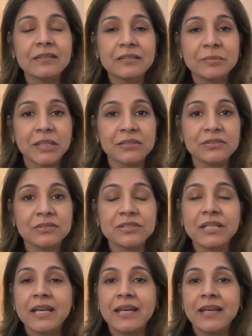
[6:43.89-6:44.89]

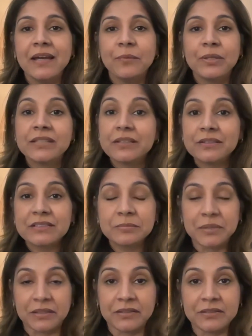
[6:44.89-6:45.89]
sponsors what their
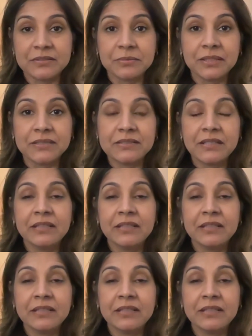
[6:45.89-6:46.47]
experience was.